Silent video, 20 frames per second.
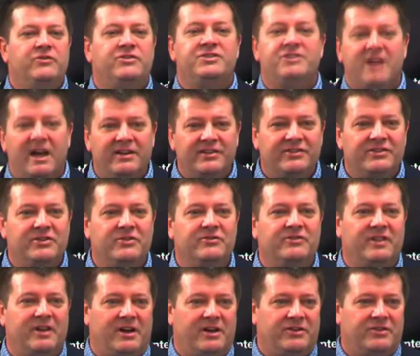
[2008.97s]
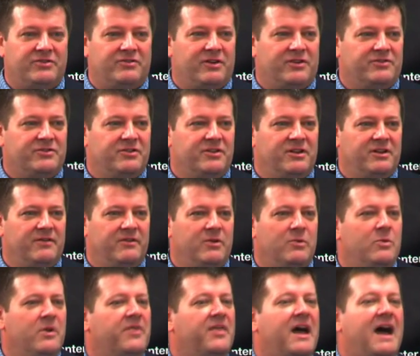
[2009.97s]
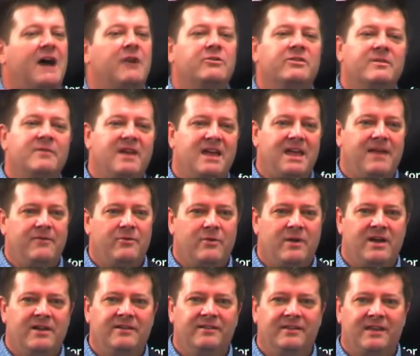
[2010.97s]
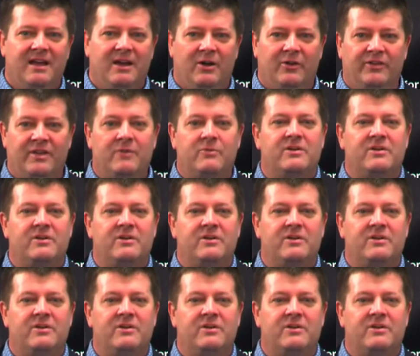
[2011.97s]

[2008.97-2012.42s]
you just use the unstructured interview without the behavior rating scales,